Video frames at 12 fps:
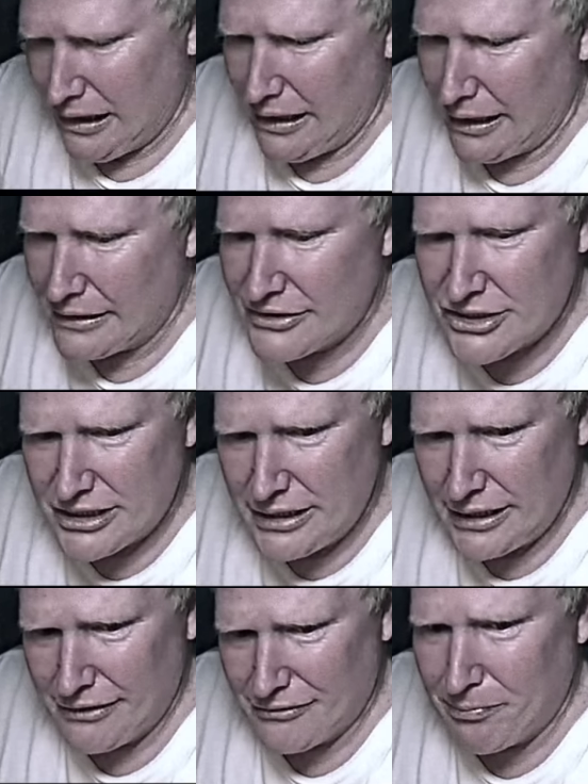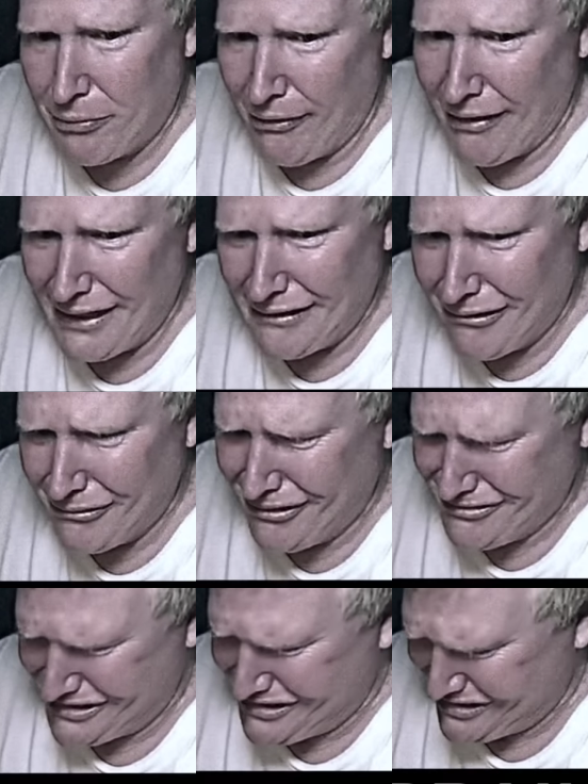I could see his brain on
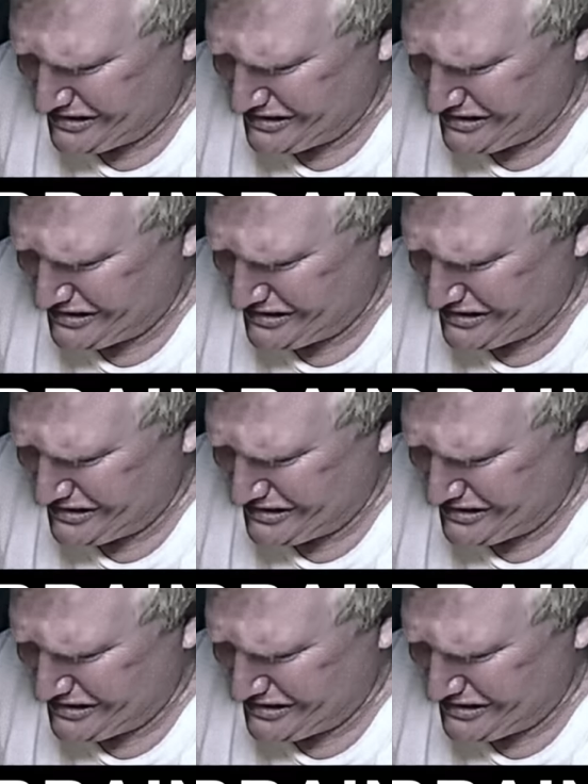this.